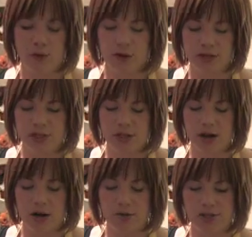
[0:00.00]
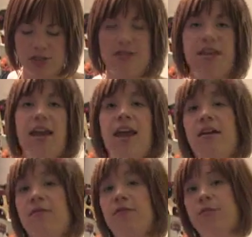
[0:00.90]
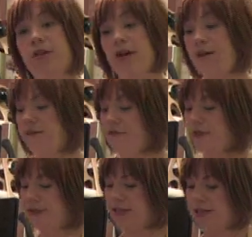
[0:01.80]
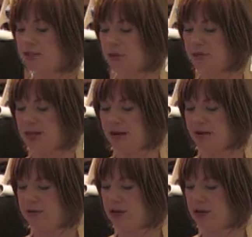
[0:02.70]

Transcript: we're going to start with just a handful of the sliced sweet potatoes,